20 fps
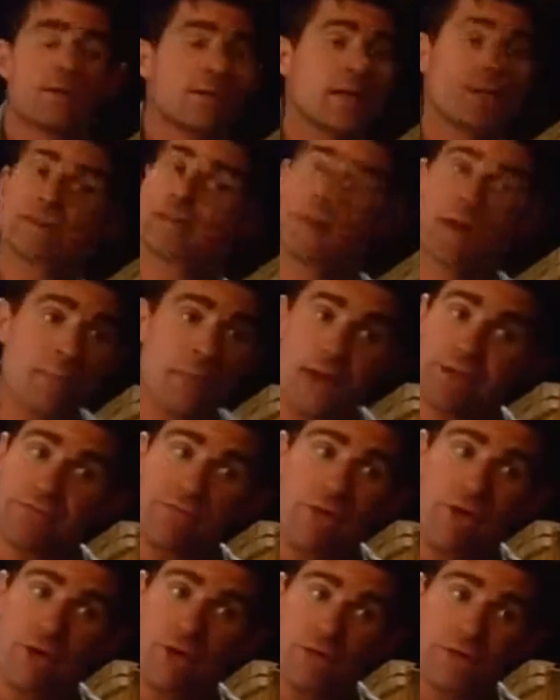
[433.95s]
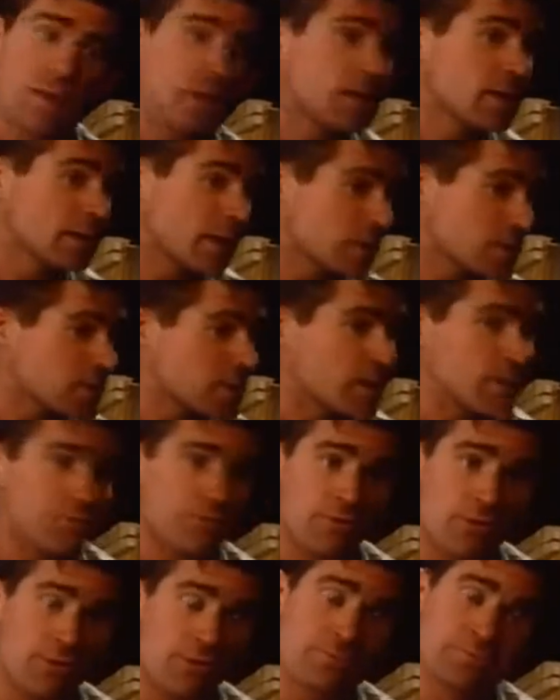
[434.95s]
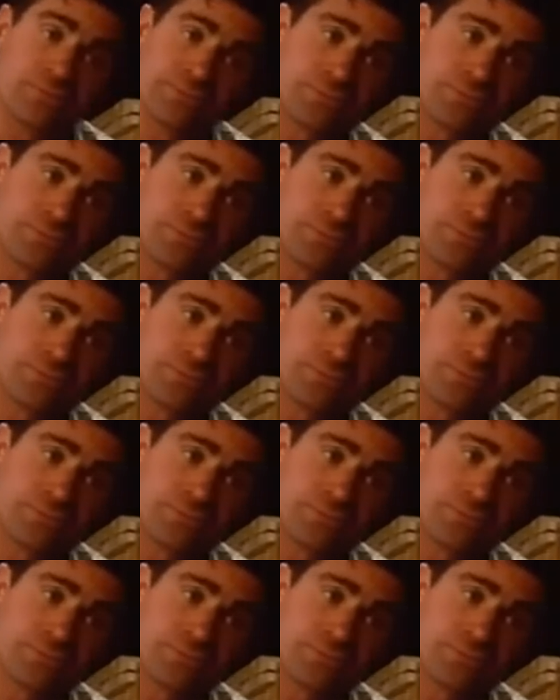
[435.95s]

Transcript: that's not my fault. That's their fault.